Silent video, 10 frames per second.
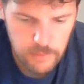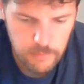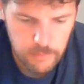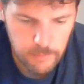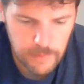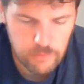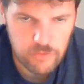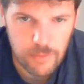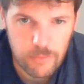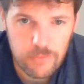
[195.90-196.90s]
But
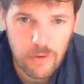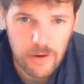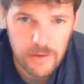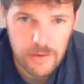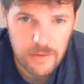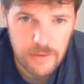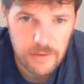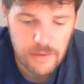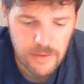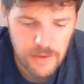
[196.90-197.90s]
Mousetrap was right.
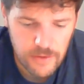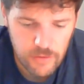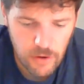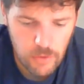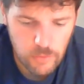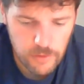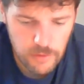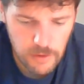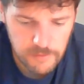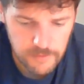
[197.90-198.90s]
He's cold and
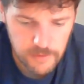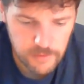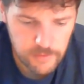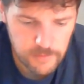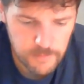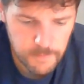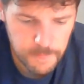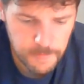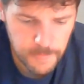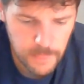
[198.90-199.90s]
lifeless.
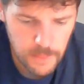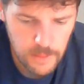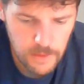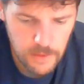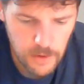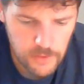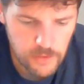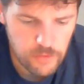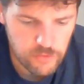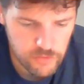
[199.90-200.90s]
I
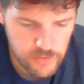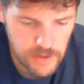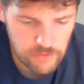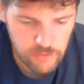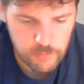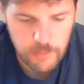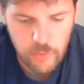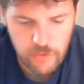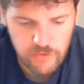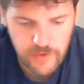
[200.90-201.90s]
nudge Sasha's
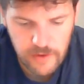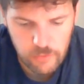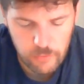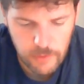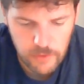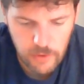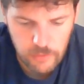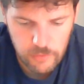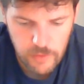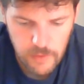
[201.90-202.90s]
bluish face with my
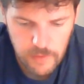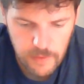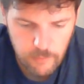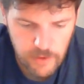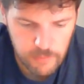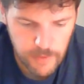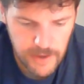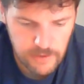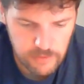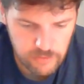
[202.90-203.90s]
nose, then rest my
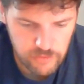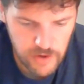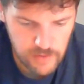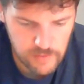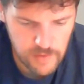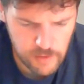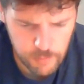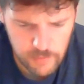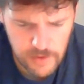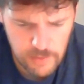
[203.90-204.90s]
head on his chest,
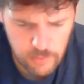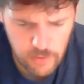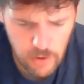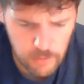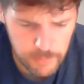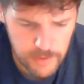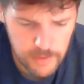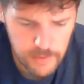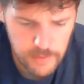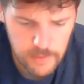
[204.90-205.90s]
desperate to hear his heartbeat.
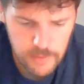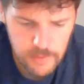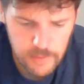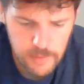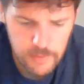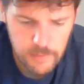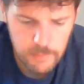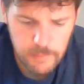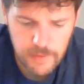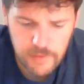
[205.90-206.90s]

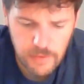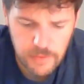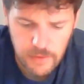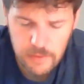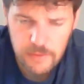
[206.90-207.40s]
But there's nothing.